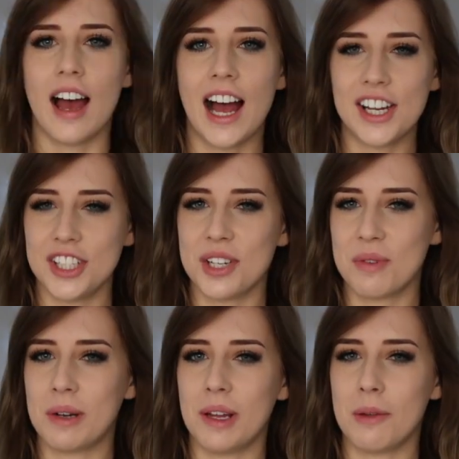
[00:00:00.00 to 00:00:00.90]
As you
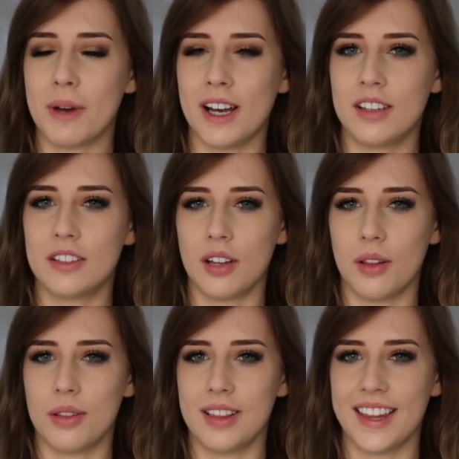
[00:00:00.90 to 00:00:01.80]
probably
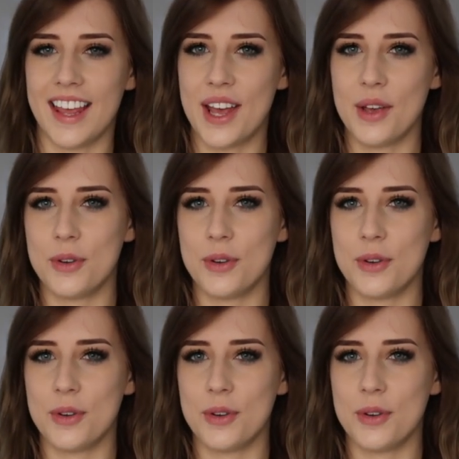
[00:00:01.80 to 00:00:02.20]
butters me.